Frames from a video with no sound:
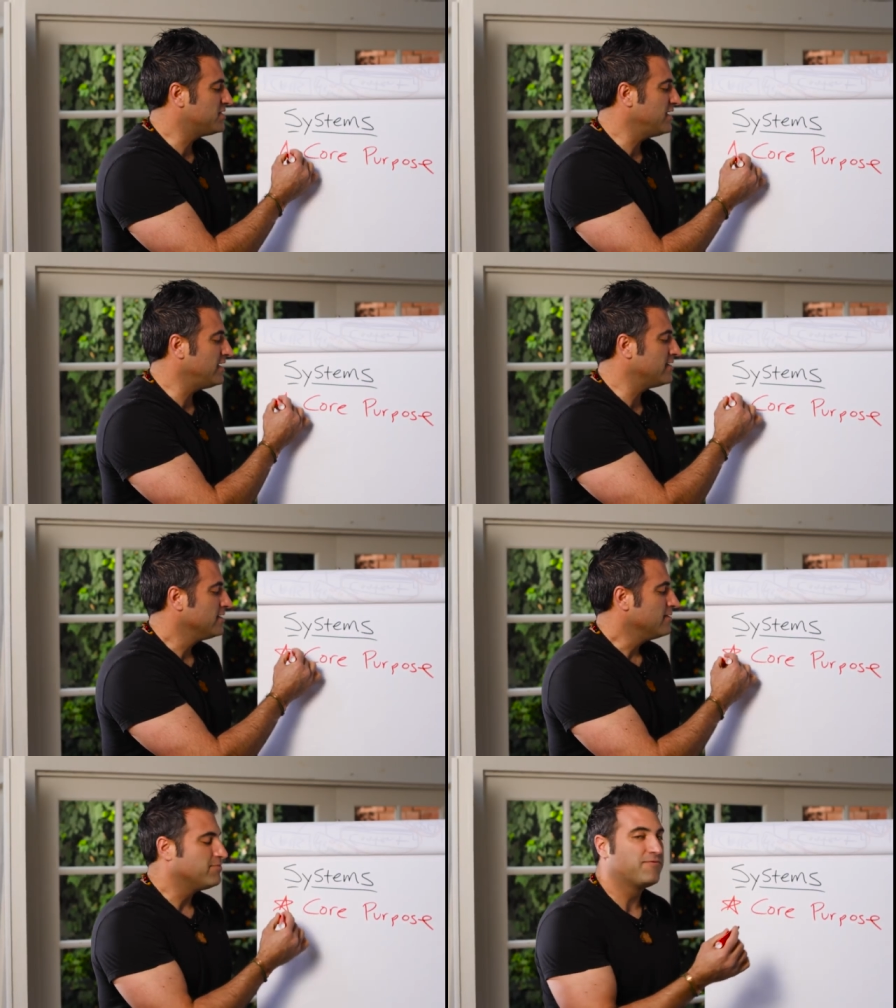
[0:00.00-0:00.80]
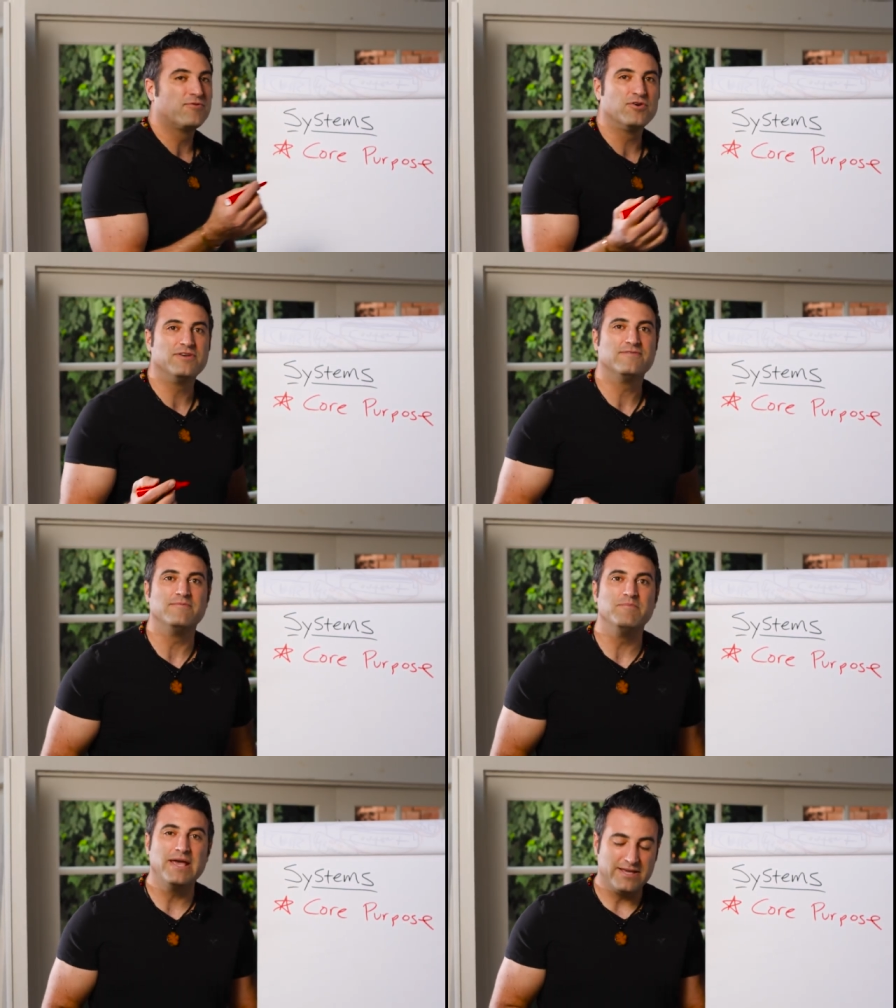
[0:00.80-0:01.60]
thing before you
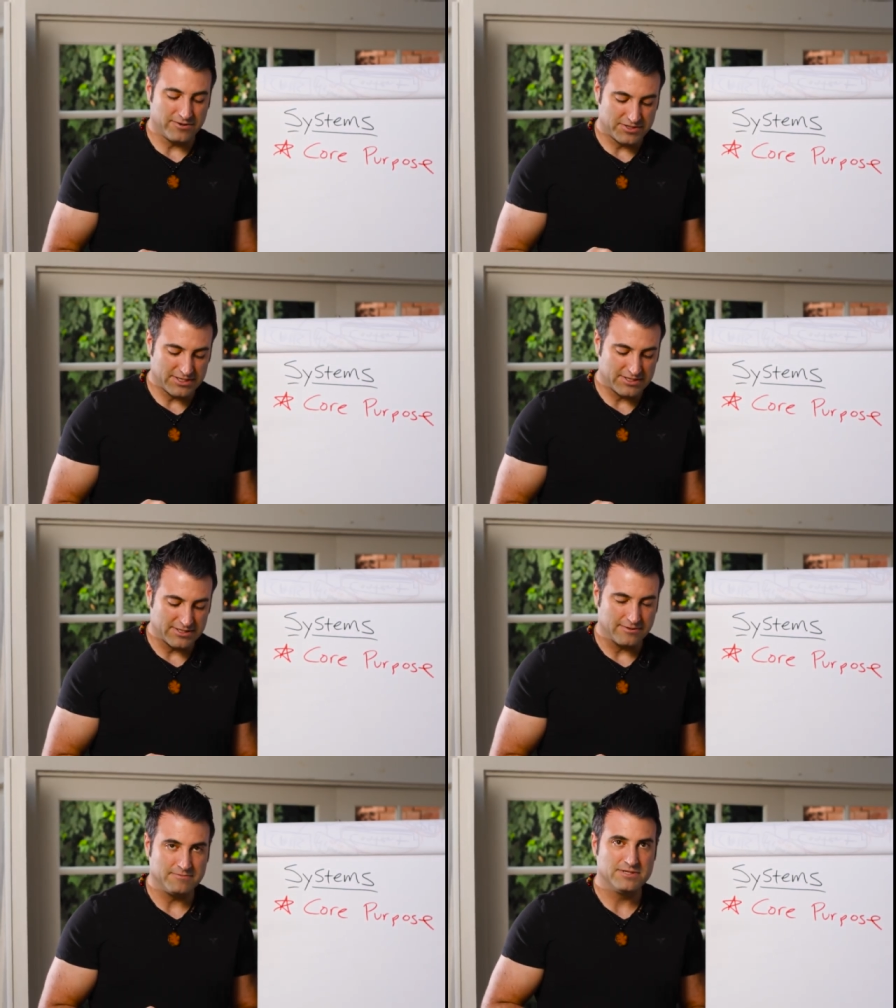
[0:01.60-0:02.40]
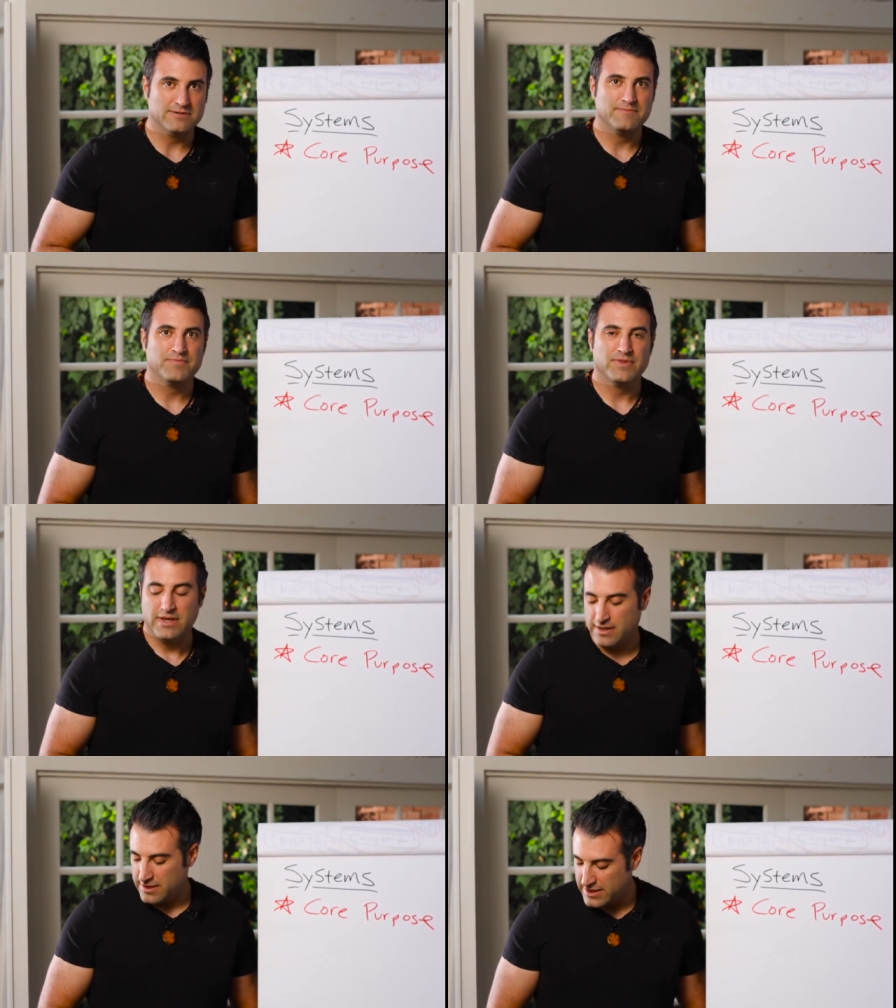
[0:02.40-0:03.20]
even make your systems.
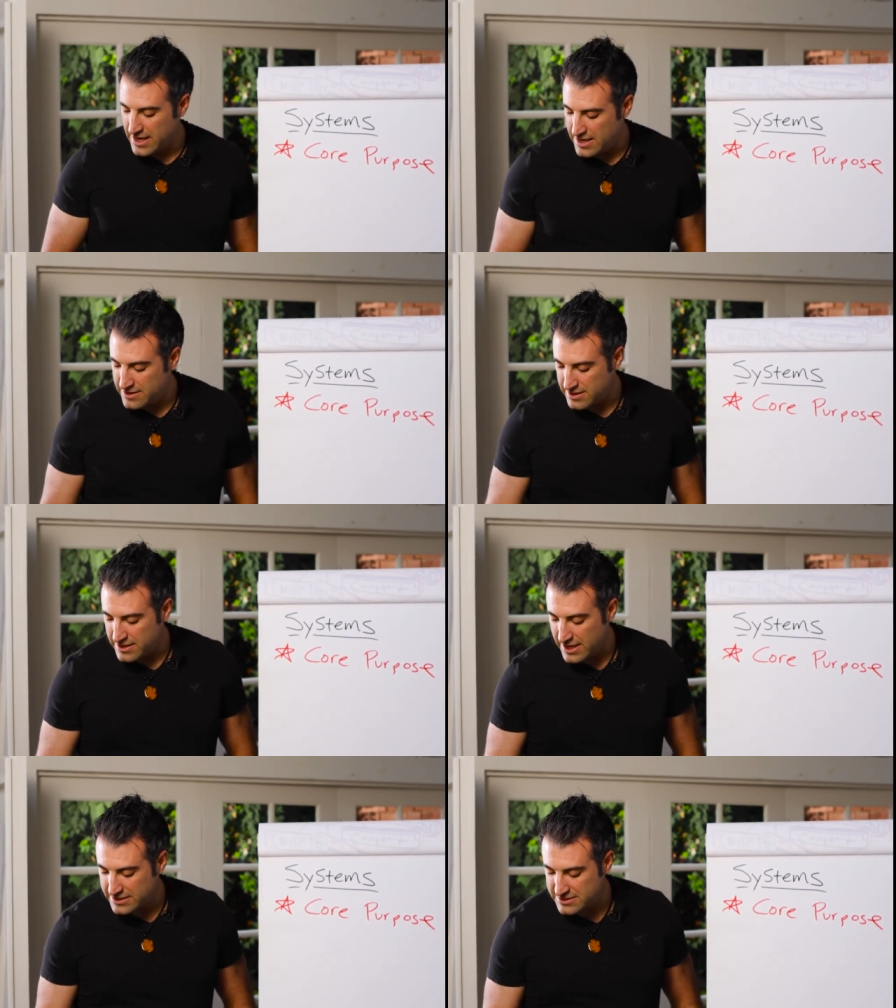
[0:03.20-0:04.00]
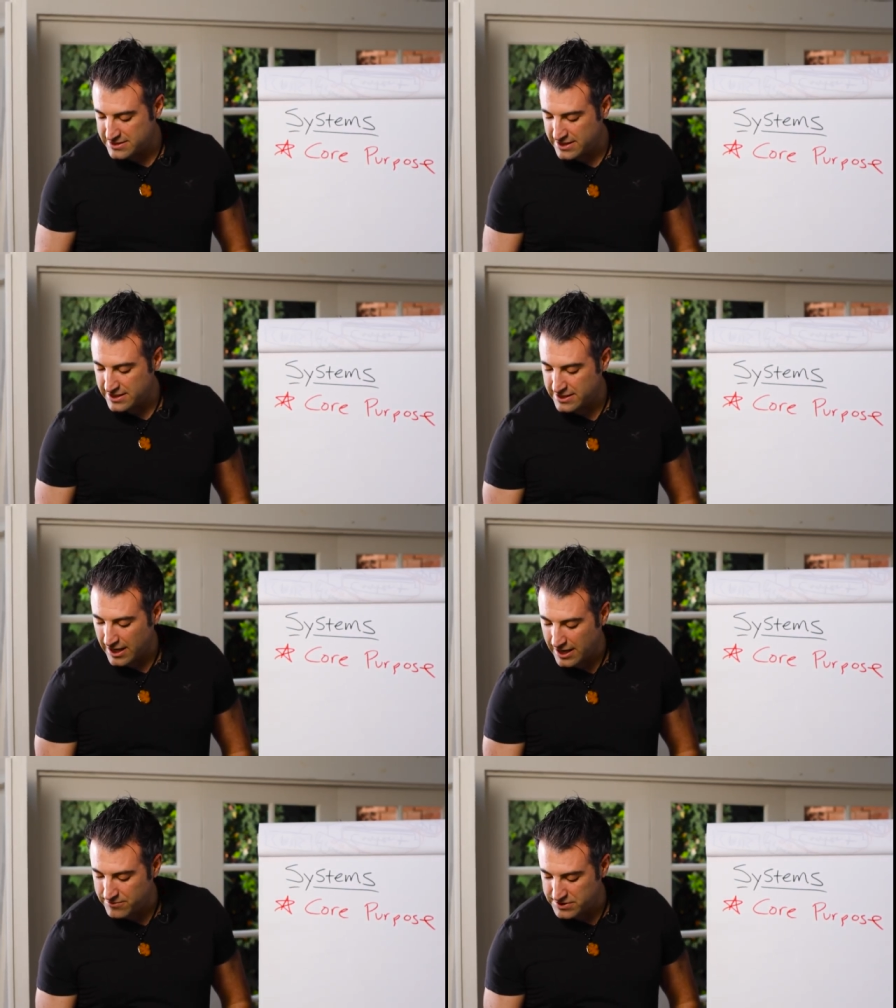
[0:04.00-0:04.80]
Then the next thing I